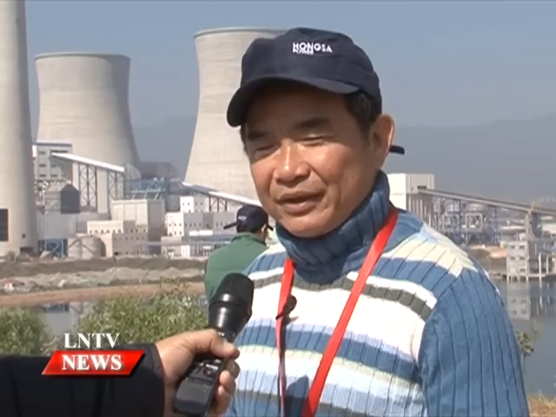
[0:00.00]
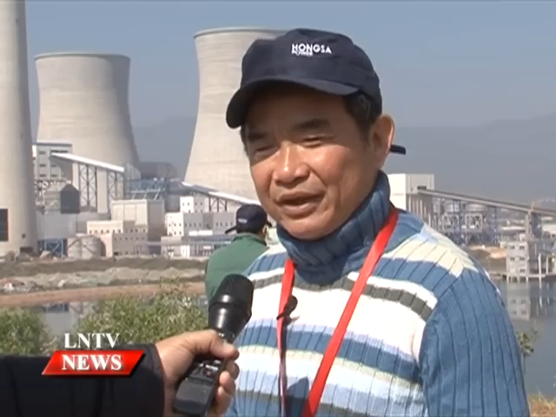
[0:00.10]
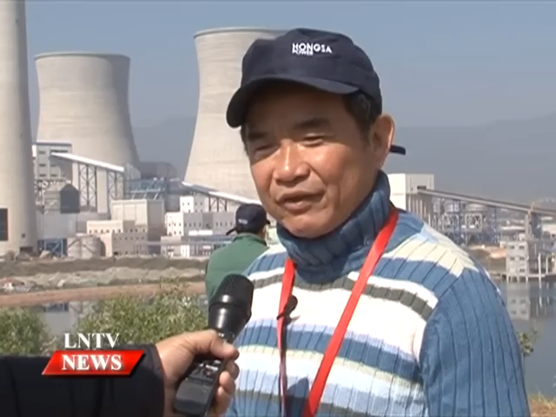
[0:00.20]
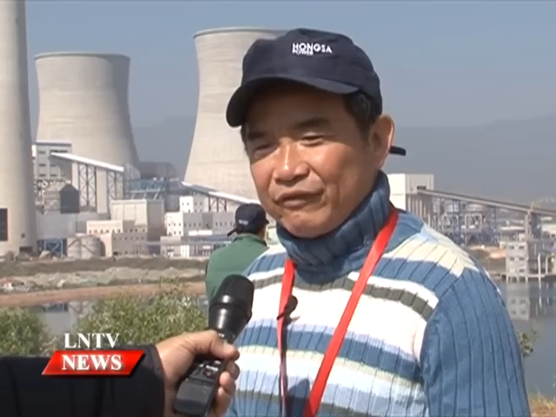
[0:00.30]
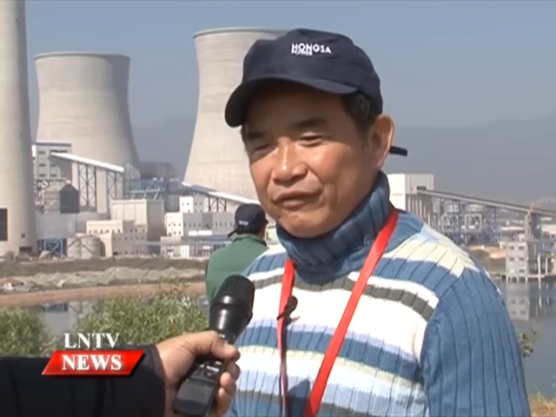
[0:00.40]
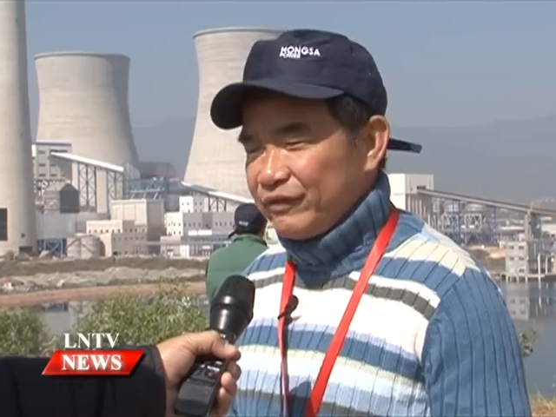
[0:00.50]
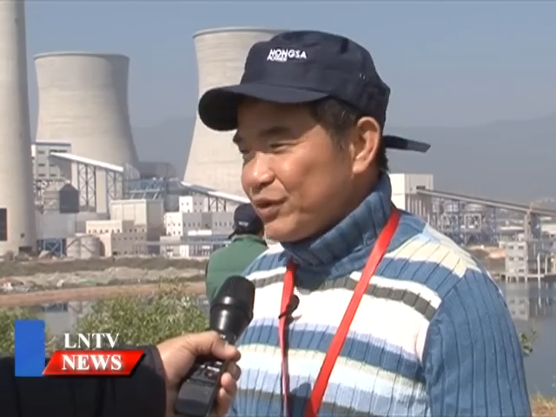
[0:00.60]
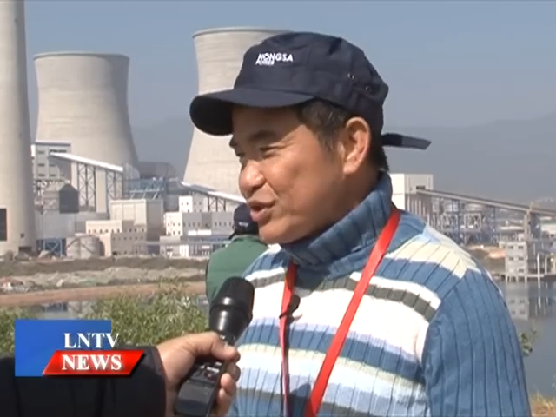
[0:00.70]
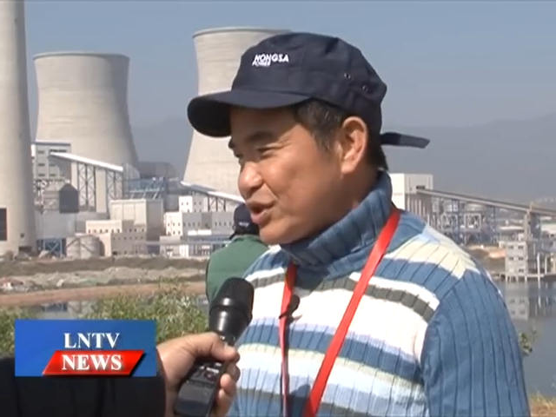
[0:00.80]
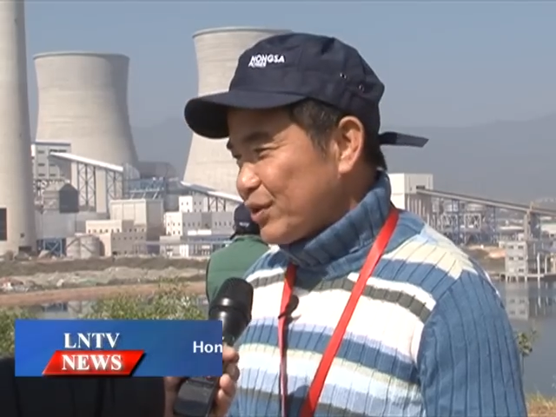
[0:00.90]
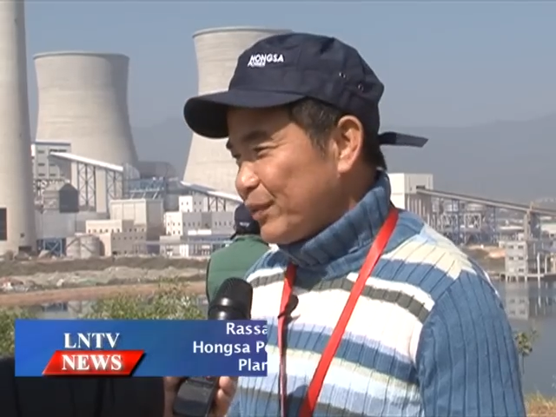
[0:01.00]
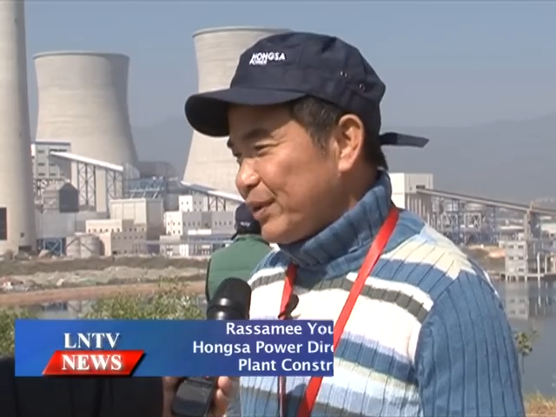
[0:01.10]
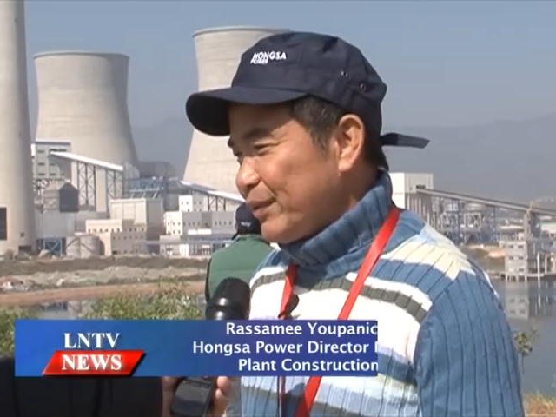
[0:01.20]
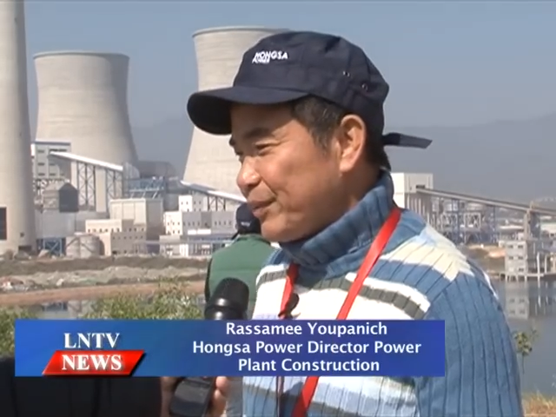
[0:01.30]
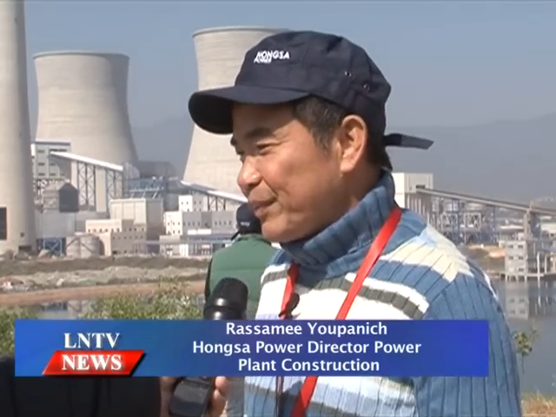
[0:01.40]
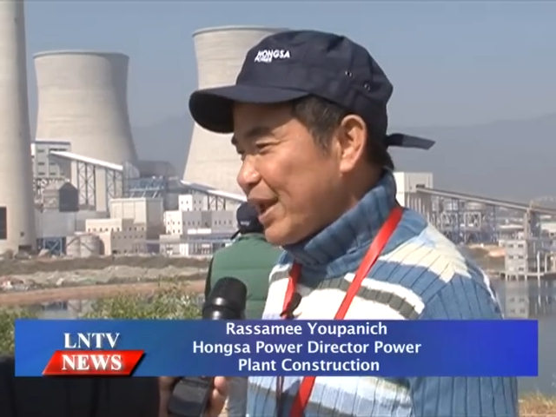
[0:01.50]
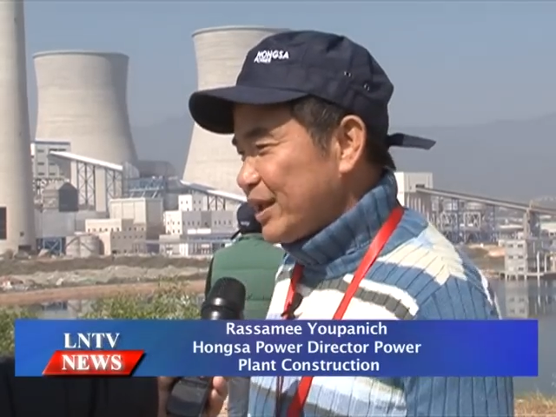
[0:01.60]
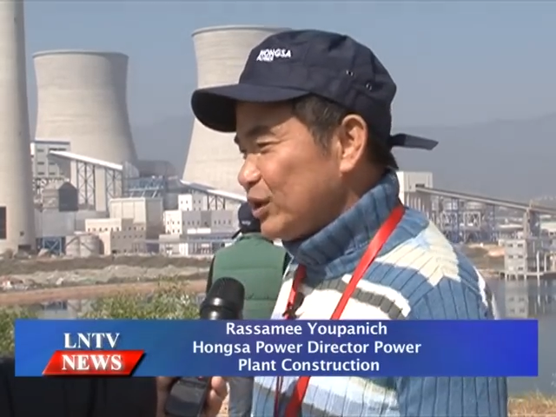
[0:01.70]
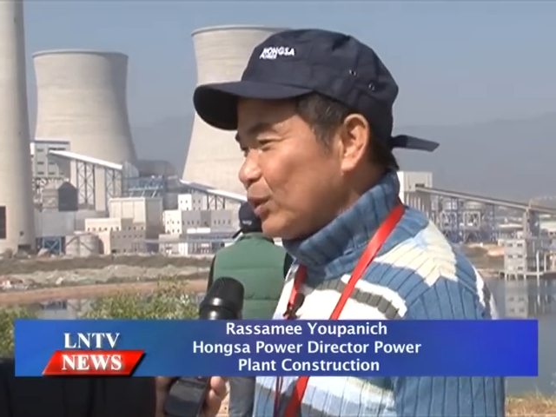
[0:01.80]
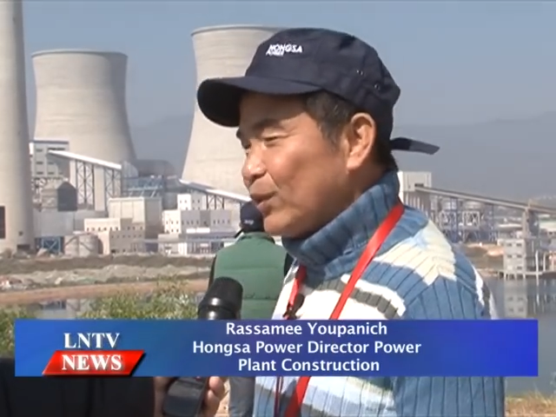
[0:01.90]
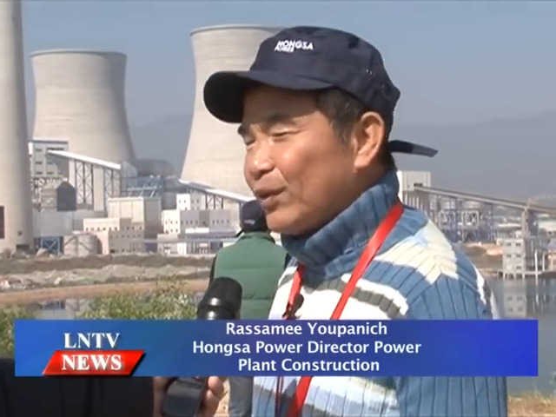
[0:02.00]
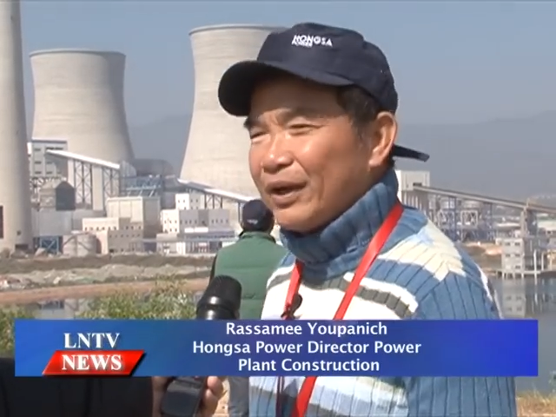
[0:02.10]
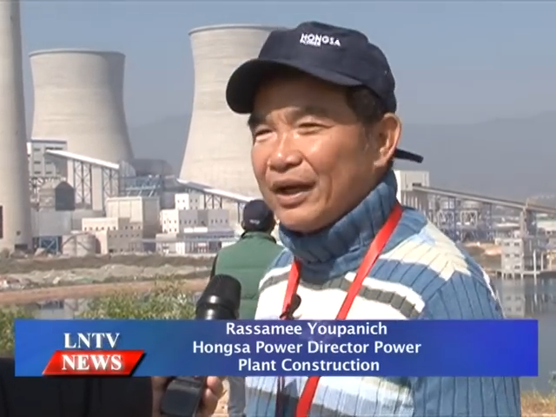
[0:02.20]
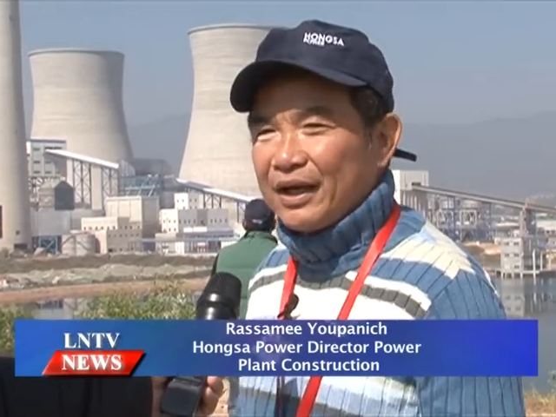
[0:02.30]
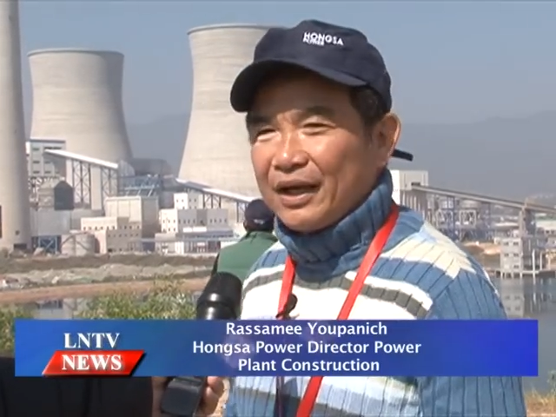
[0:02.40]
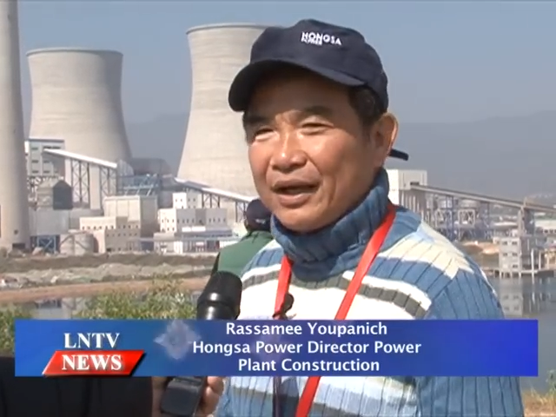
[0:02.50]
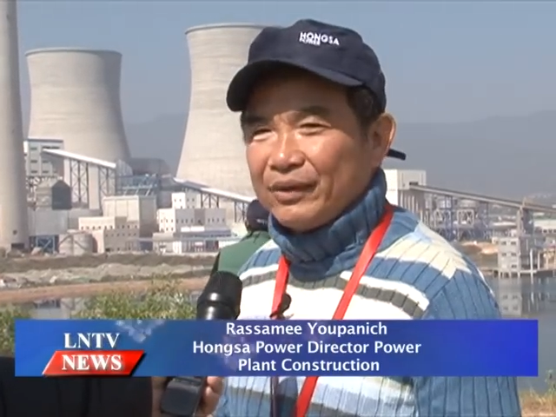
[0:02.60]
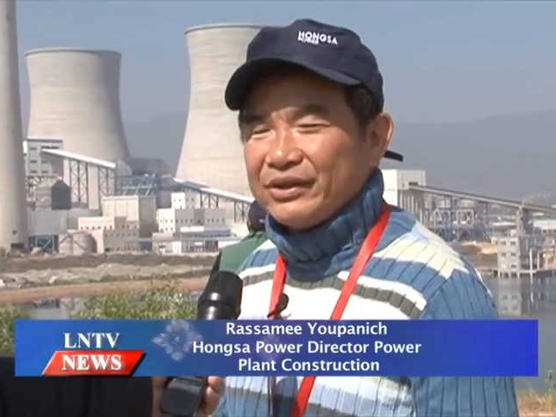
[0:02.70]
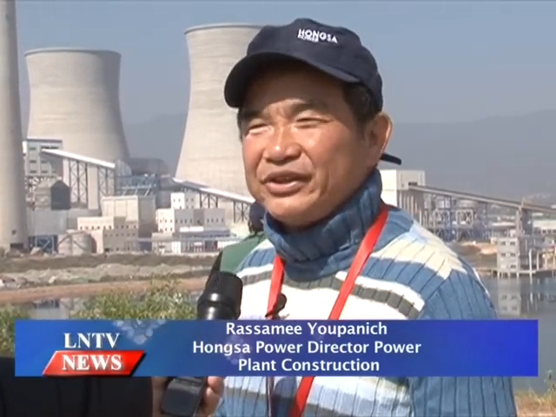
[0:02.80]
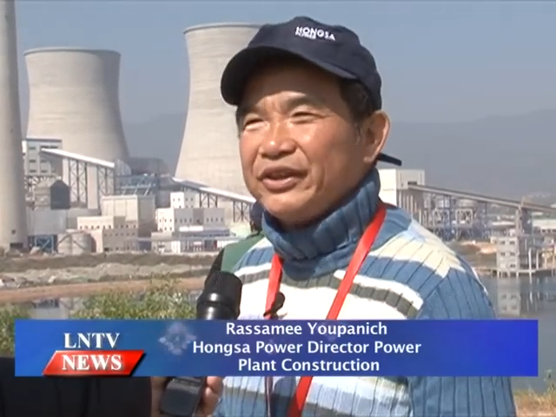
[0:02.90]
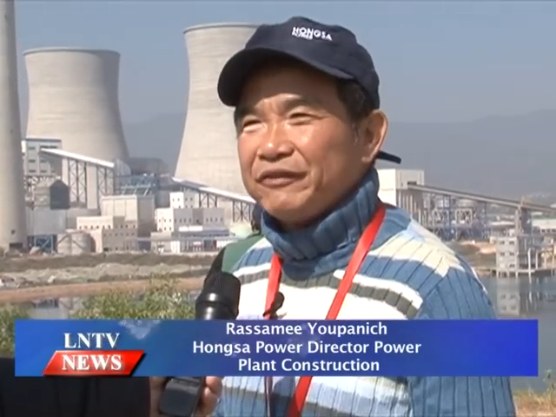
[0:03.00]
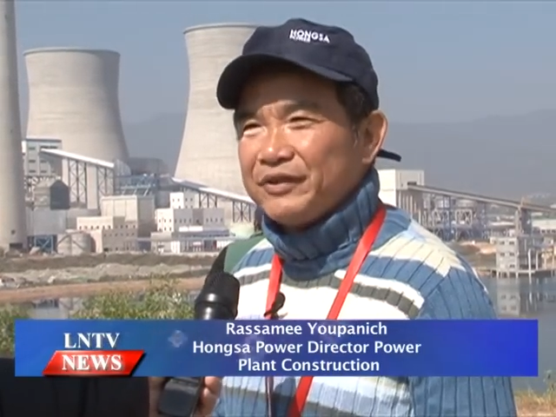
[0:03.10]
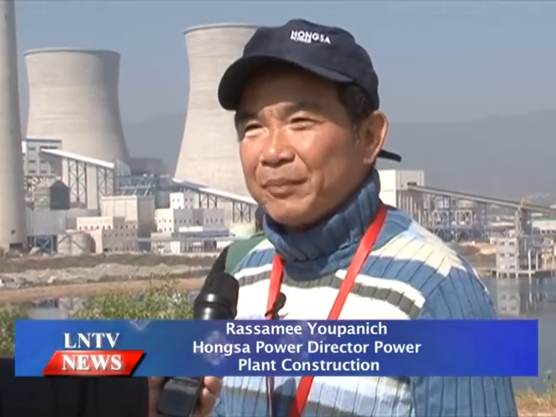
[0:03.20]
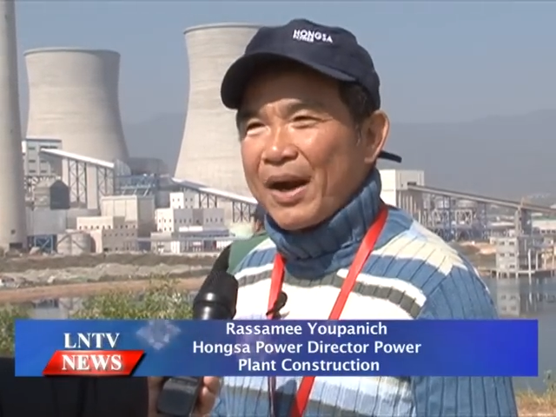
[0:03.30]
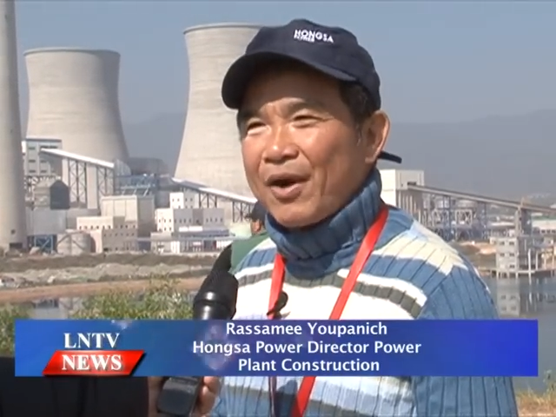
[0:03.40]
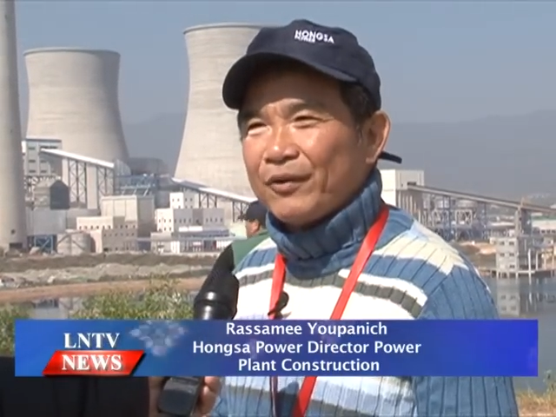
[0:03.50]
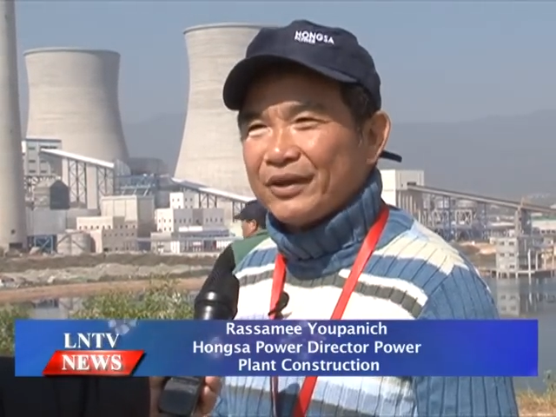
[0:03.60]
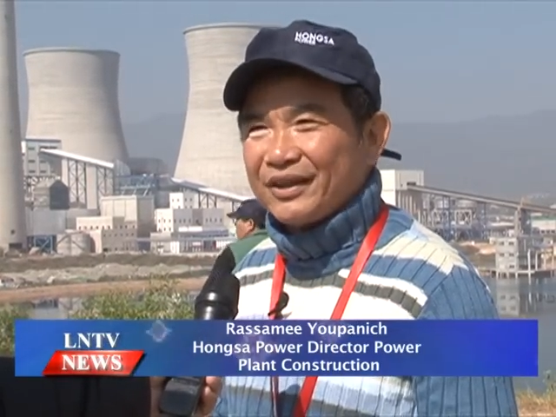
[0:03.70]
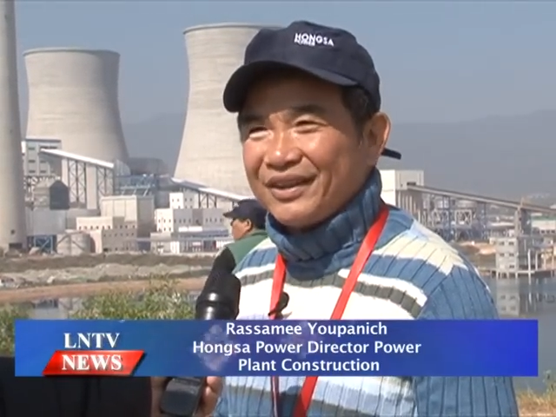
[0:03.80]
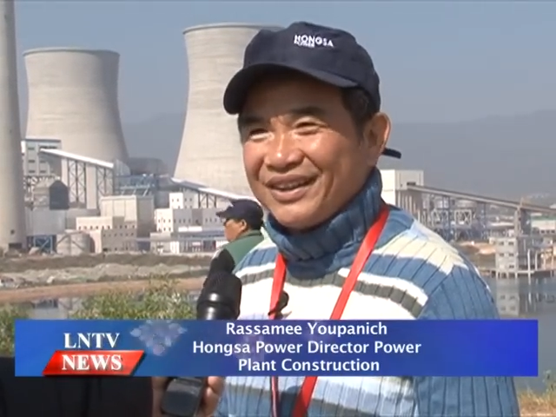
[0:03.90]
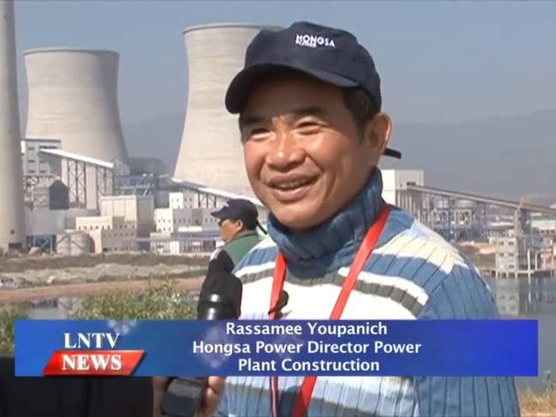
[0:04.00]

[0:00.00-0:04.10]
uh, near future, we plan to uh, receive the power